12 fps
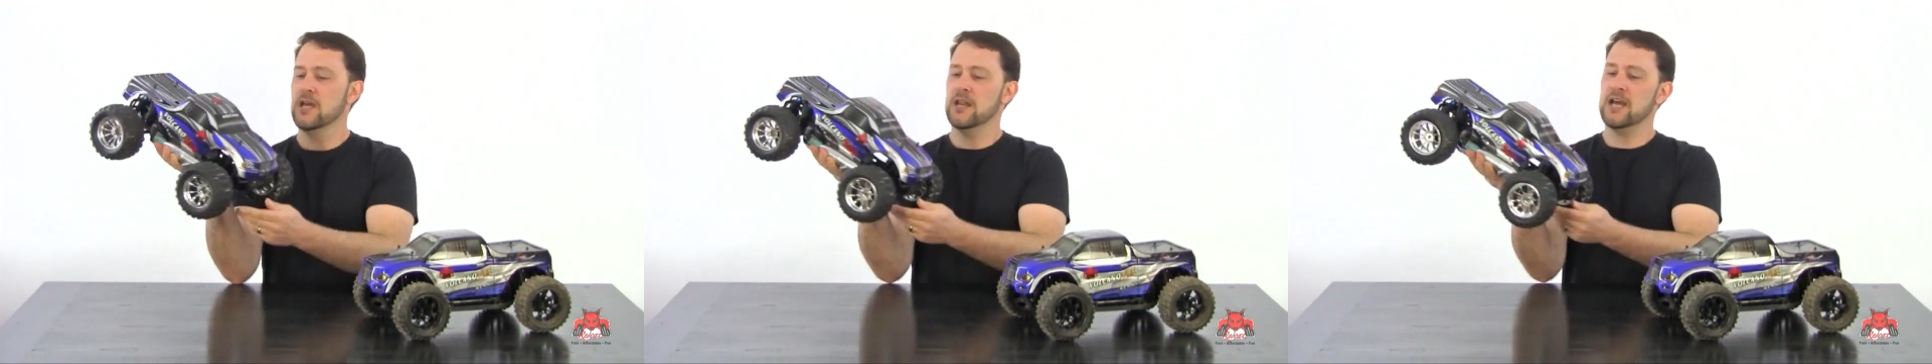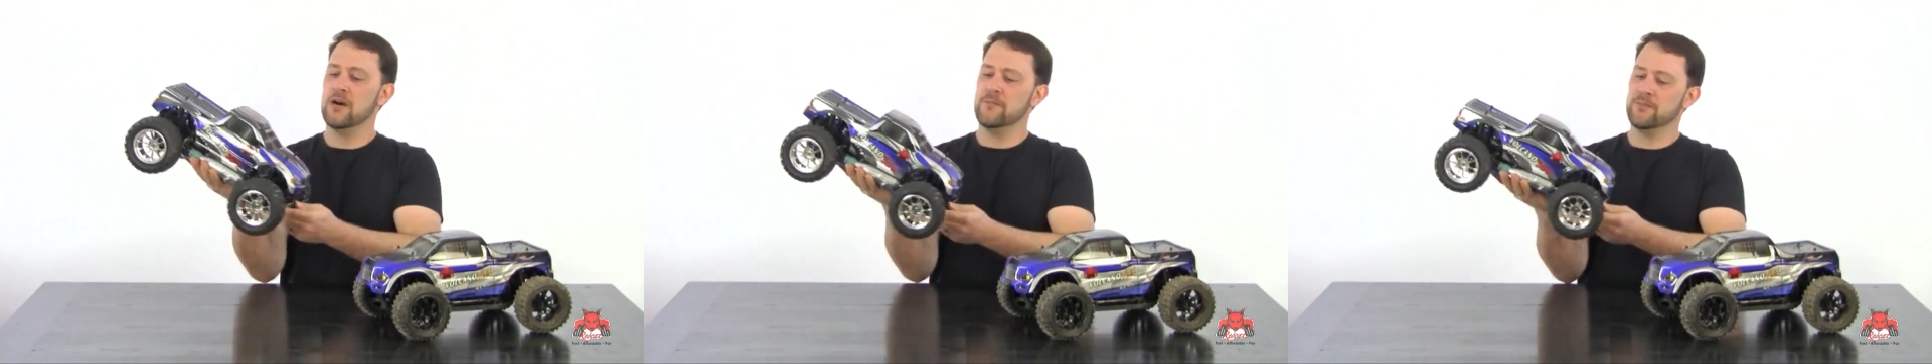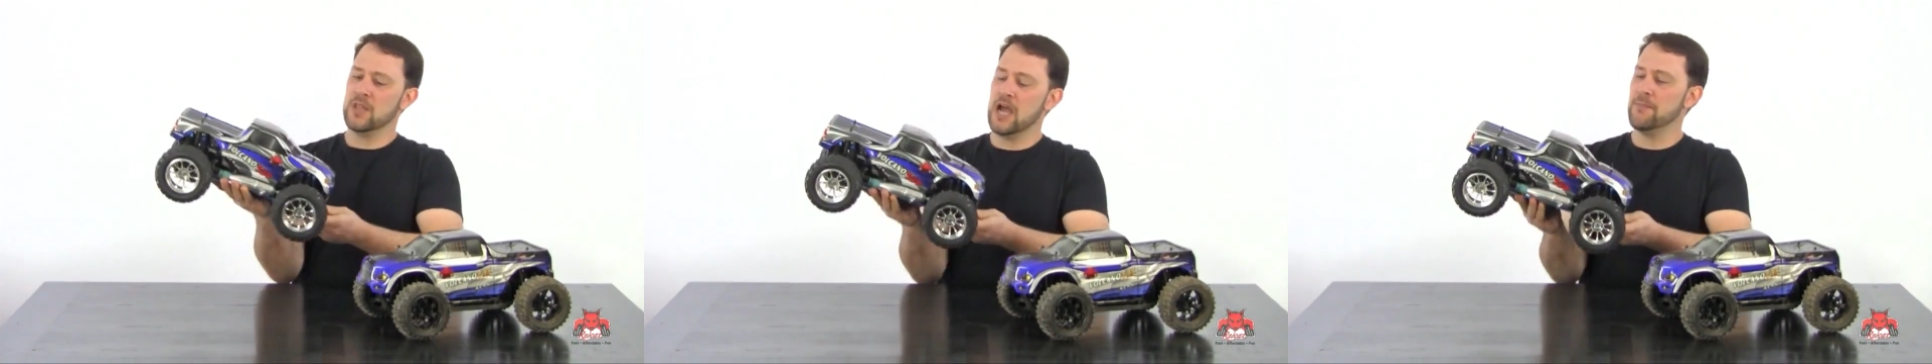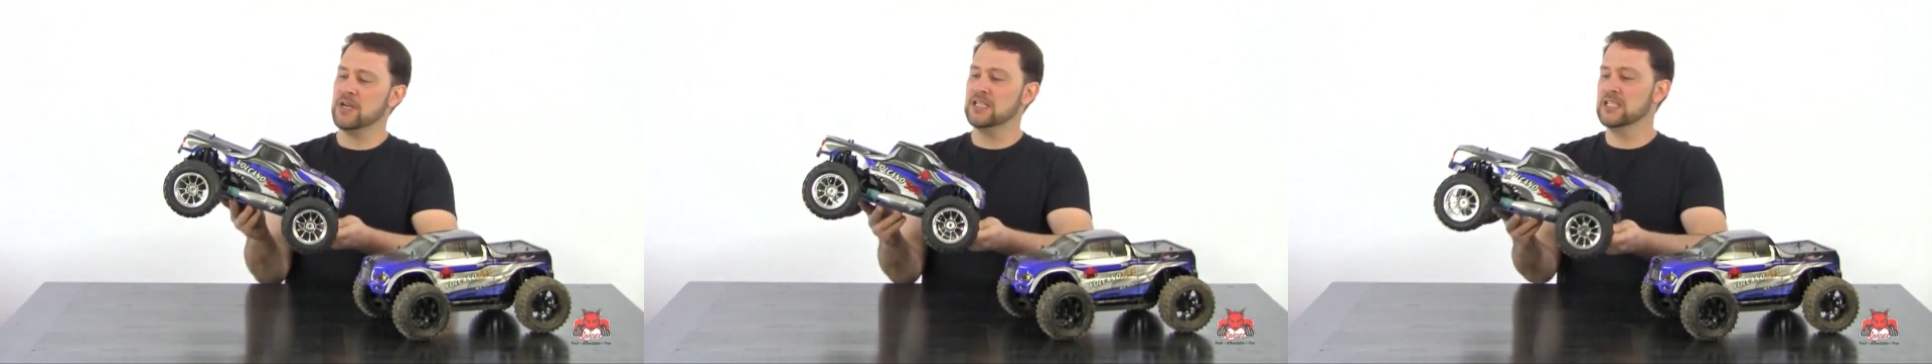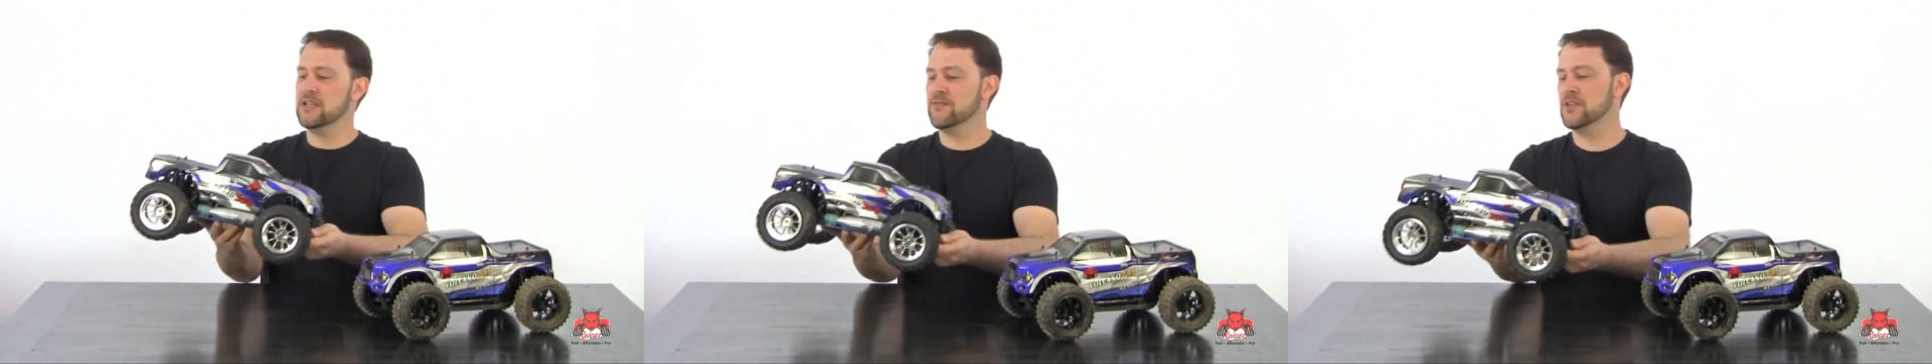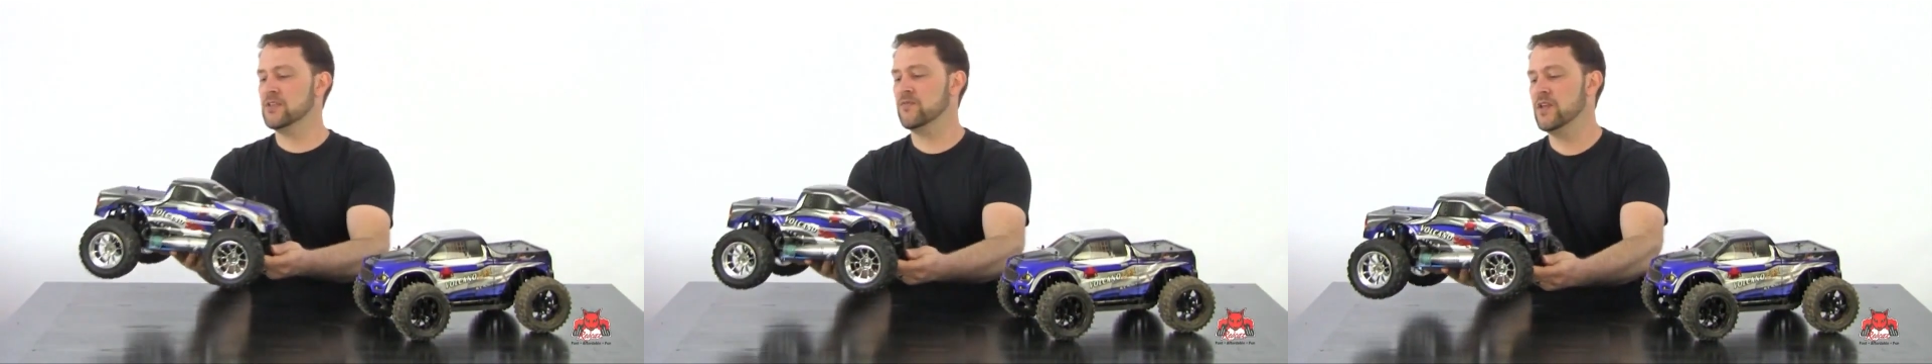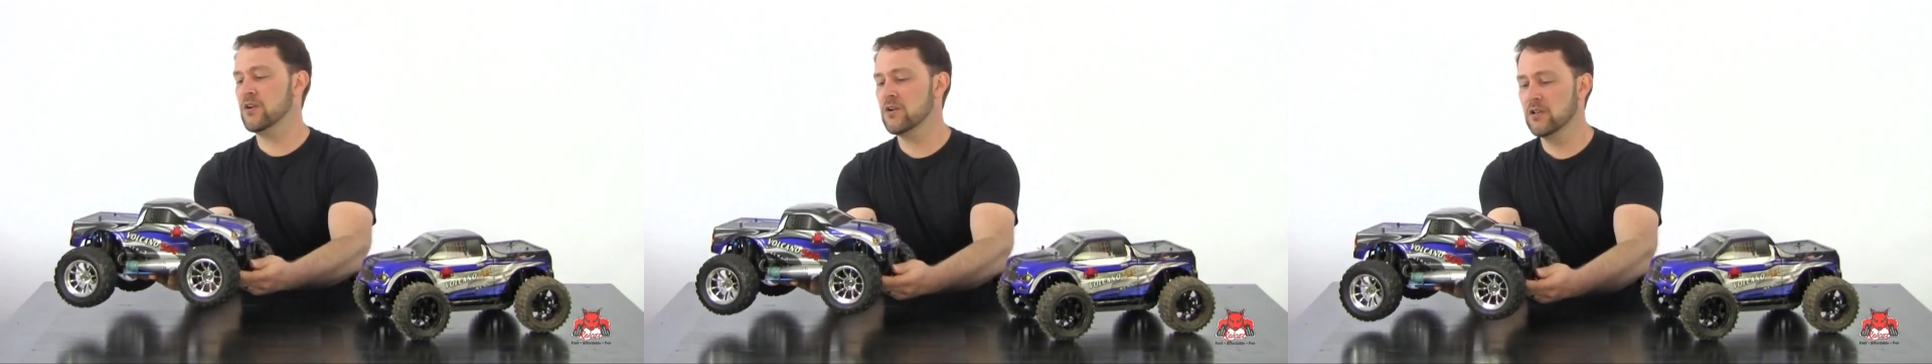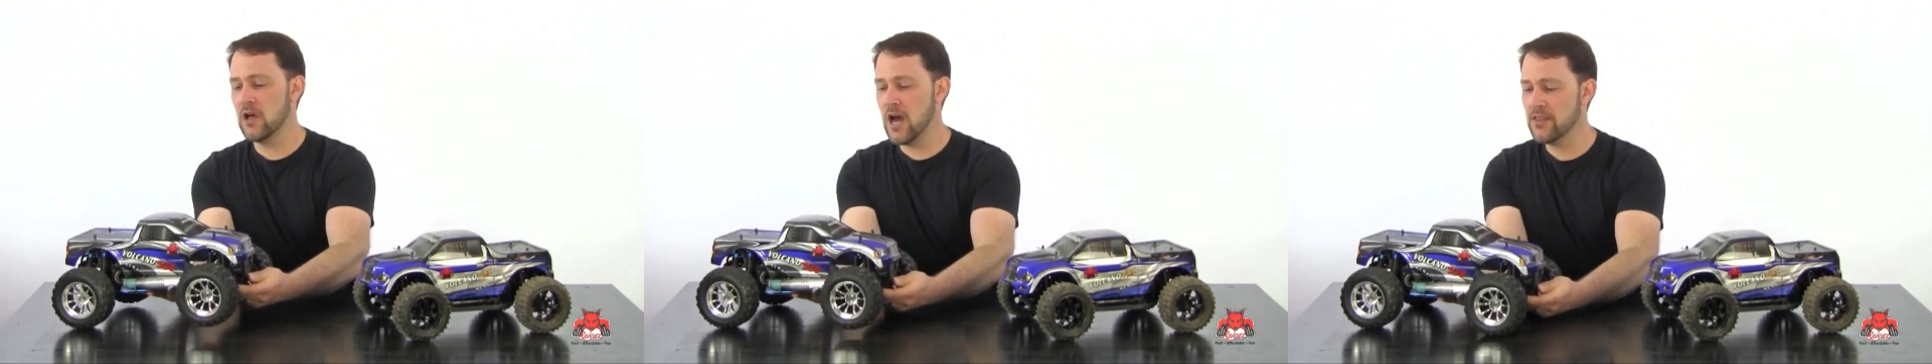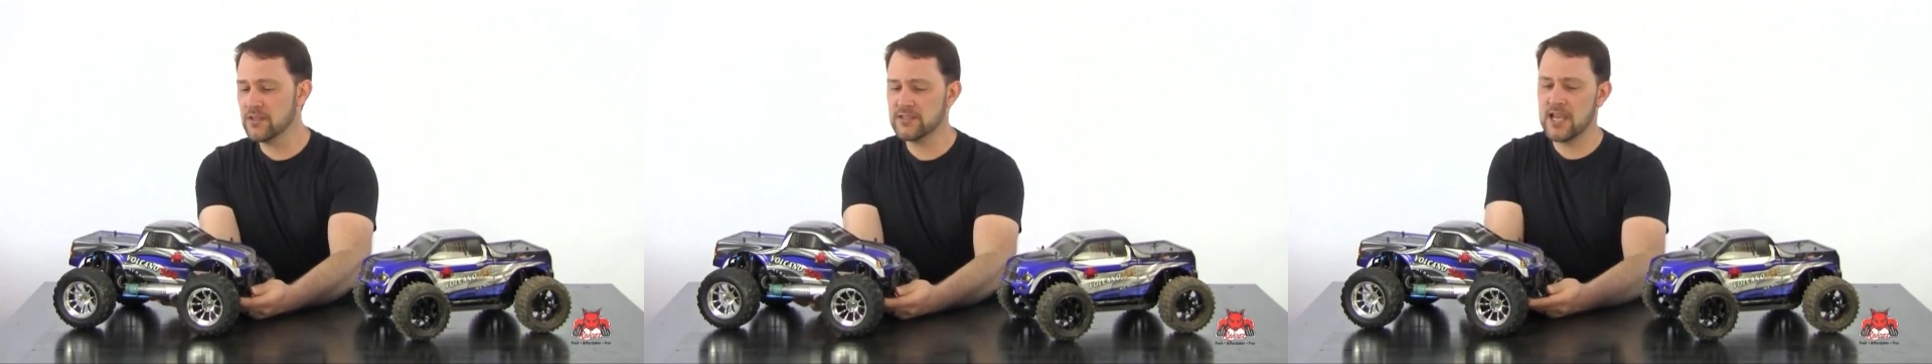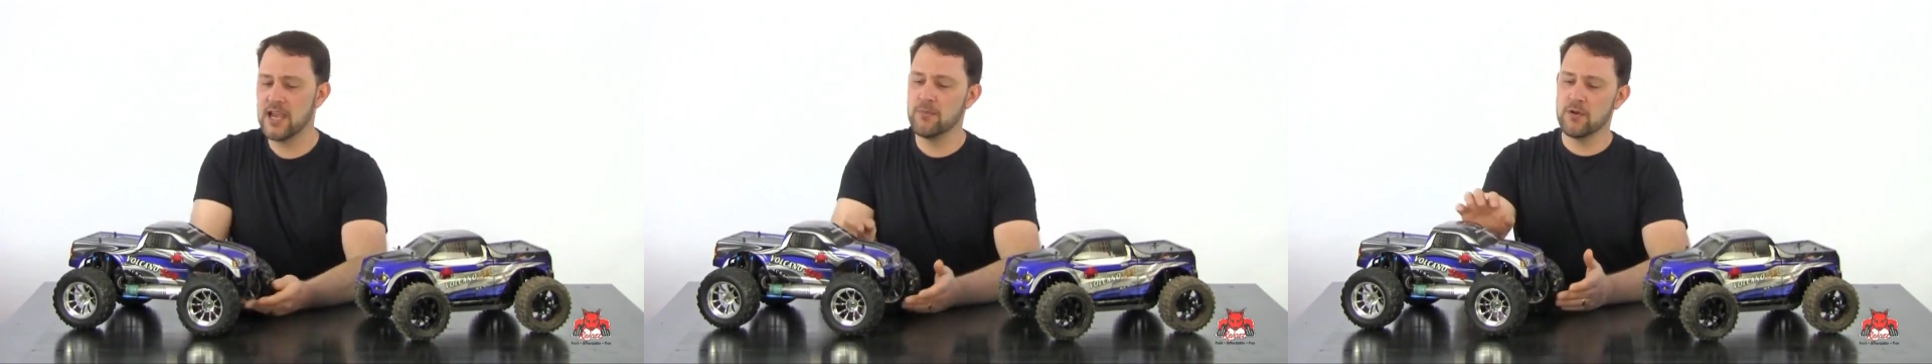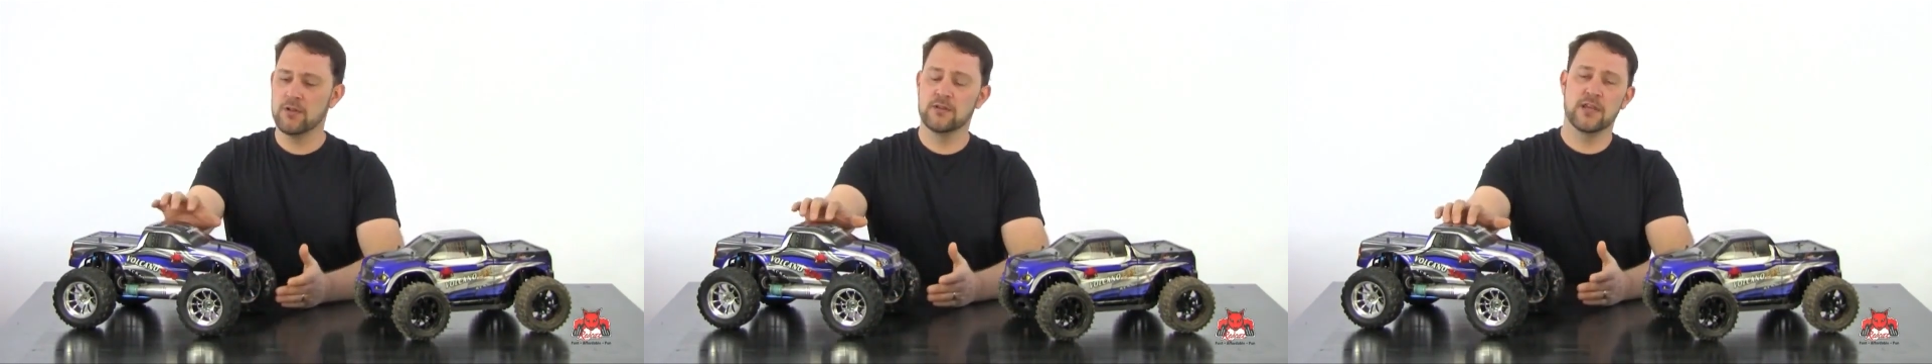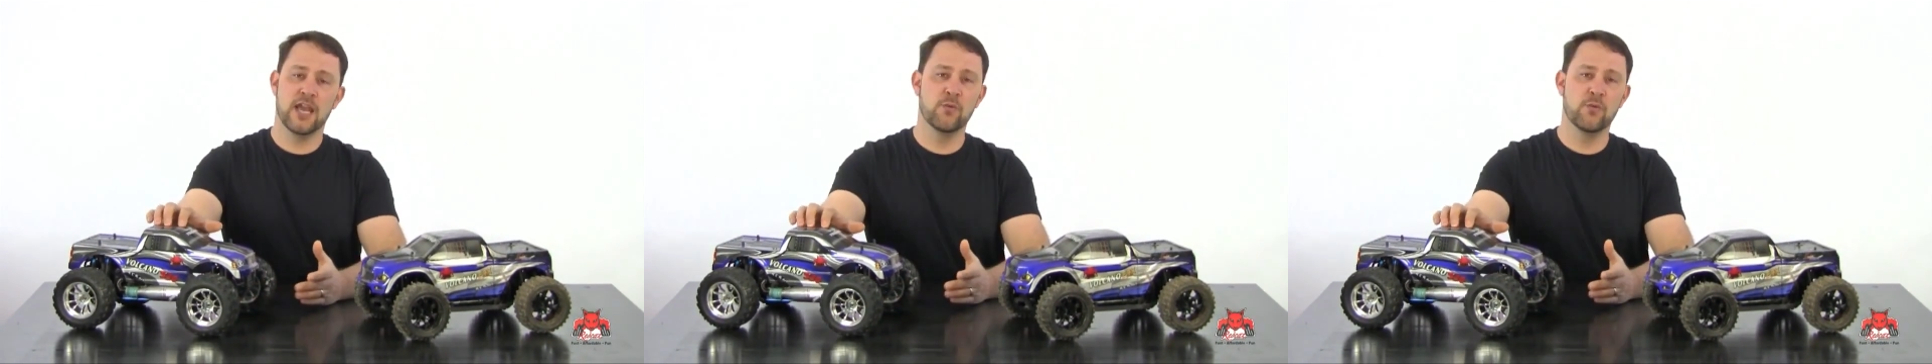Now, I'm going to leave this vehicle on the table,